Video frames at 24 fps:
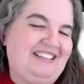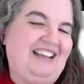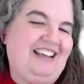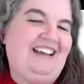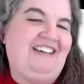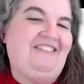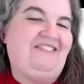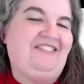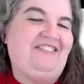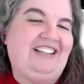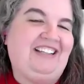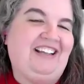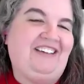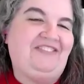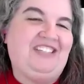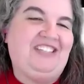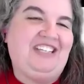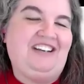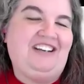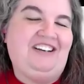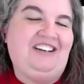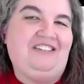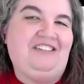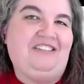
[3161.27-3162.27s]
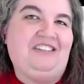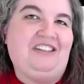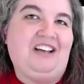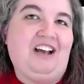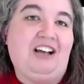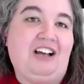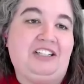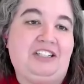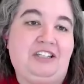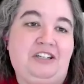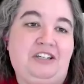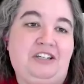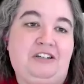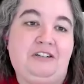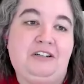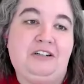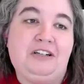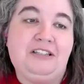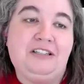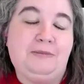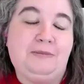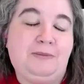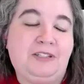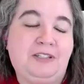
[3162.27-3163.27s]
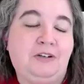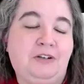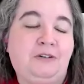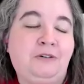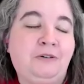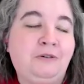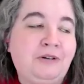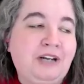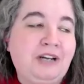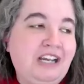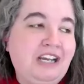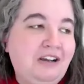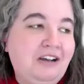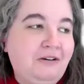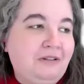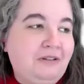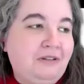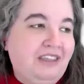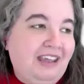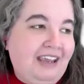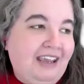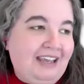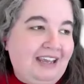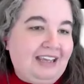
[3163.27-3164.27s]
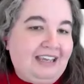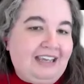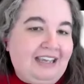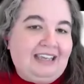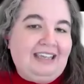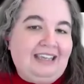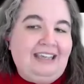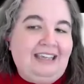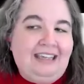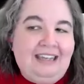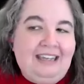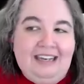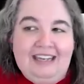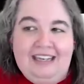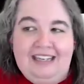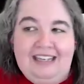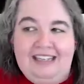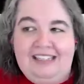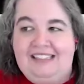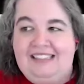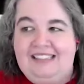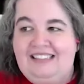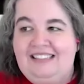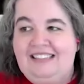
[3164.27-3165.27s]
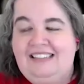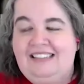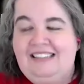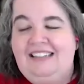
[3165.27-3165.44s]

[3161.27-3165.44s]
Uh, we'd love to hear your thoughts, your conspiracy. Who do you think it is?